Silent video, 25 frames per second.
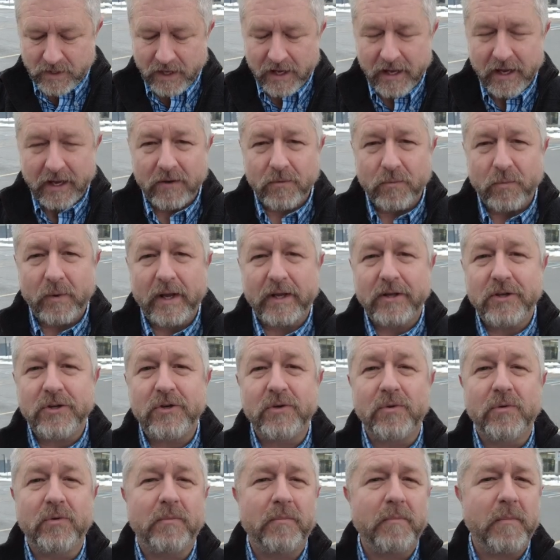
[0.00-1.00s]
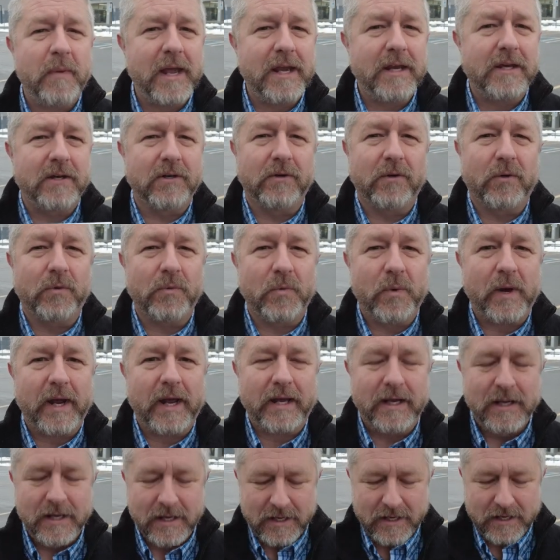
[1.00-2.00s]
And when you make your own
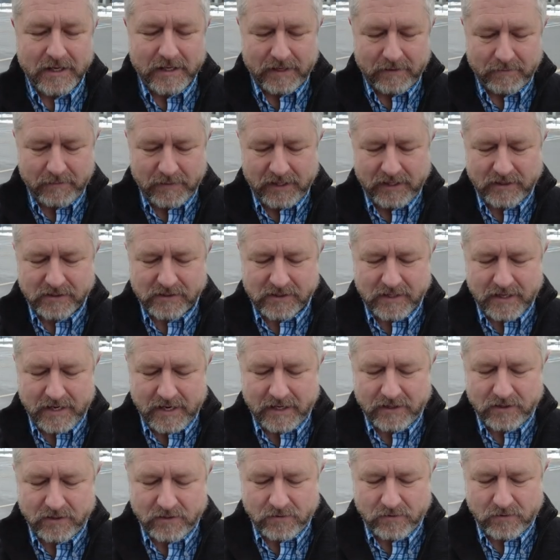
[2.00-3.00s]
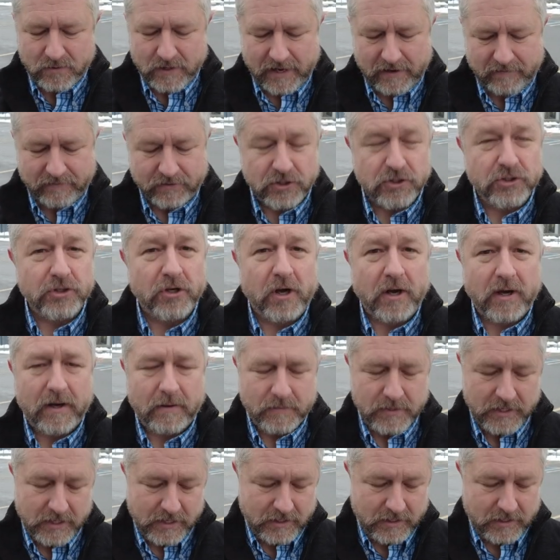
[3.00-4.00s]
way, it means that you have a
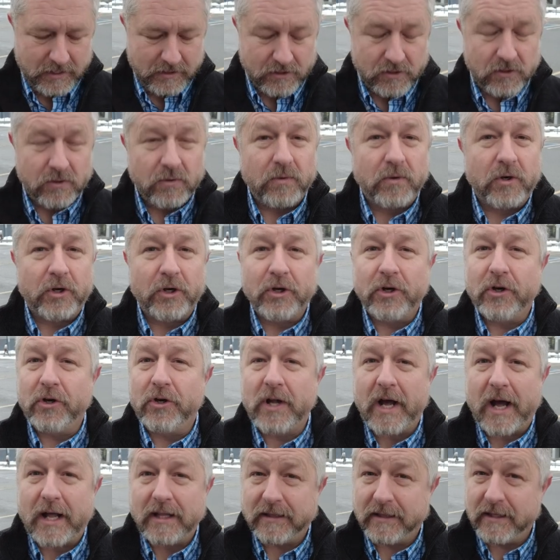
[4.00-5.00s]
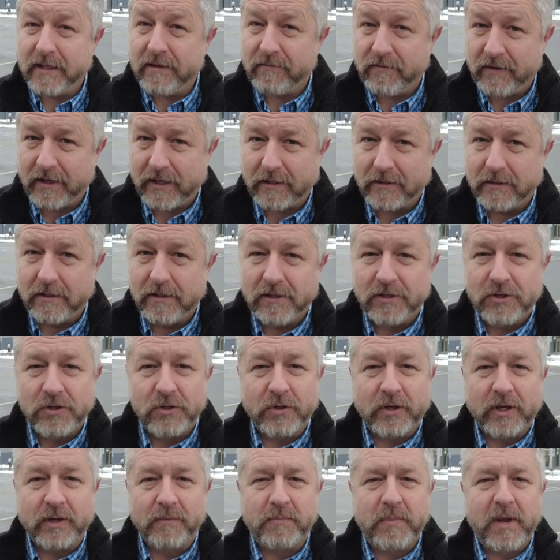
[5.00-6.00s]
job, you earn a living,
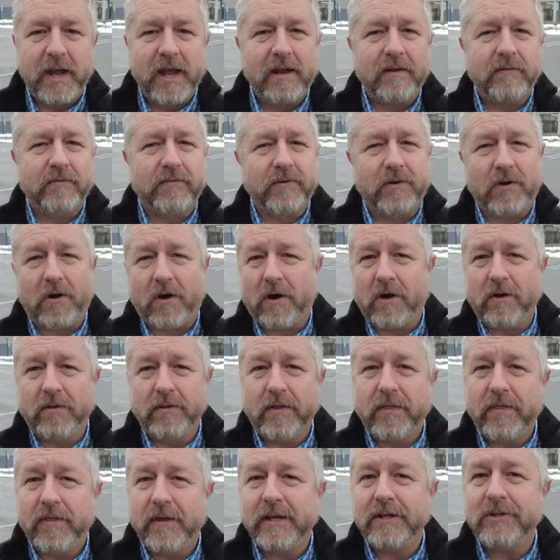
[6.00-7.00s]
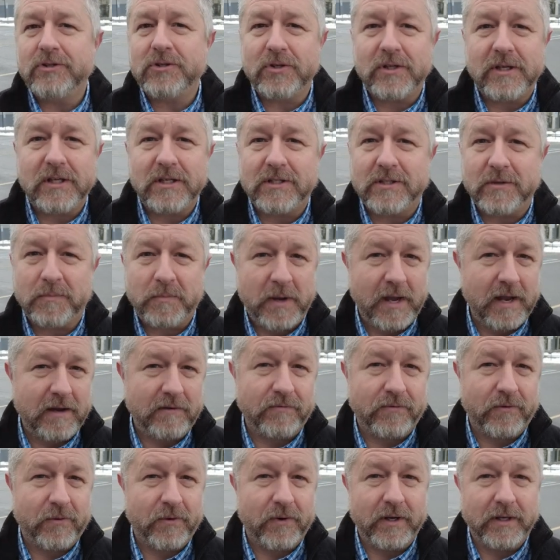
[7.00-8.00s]
you can pay for all the things you need to
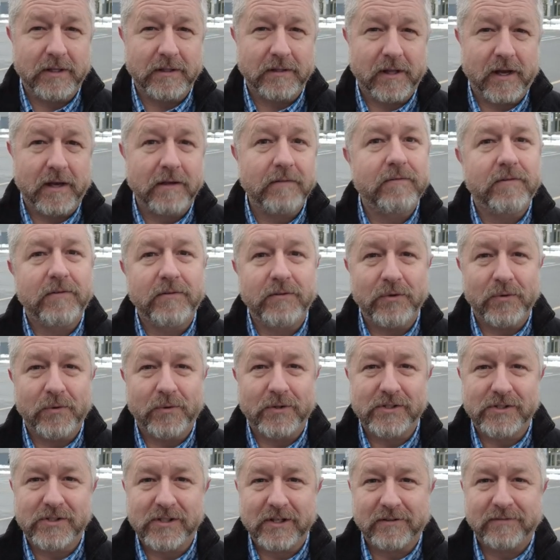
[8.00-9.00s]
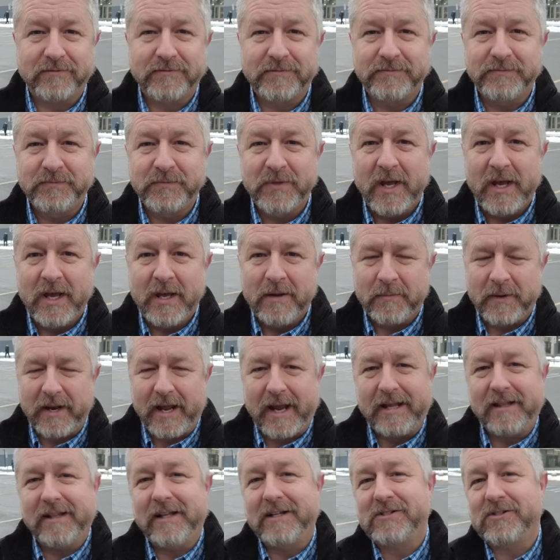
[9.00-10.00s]
pay for in life yourself. But
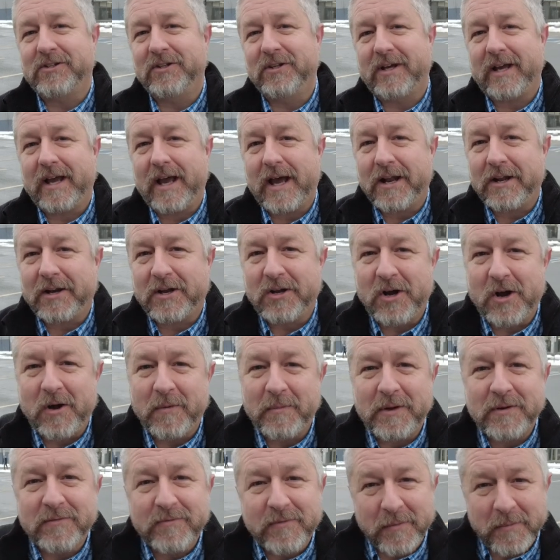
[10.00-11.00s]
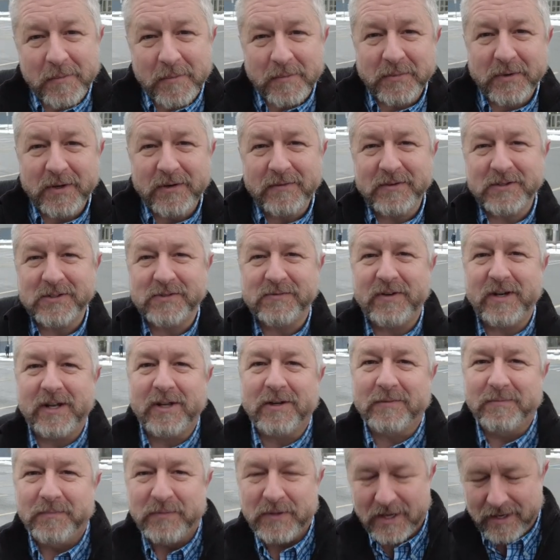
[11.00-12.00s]
hey, let's look at a comment from a previous
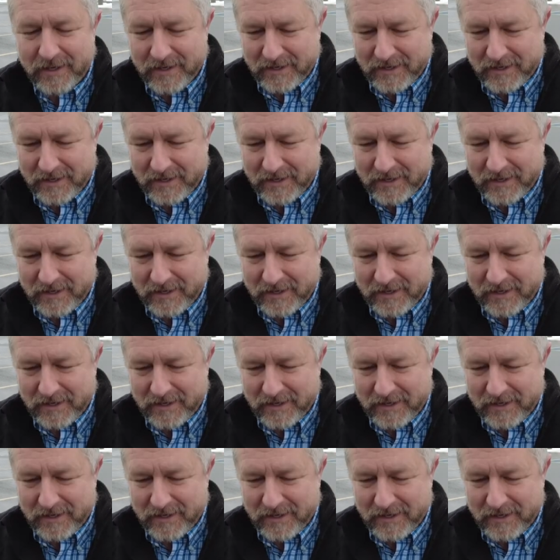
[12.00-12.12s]
video.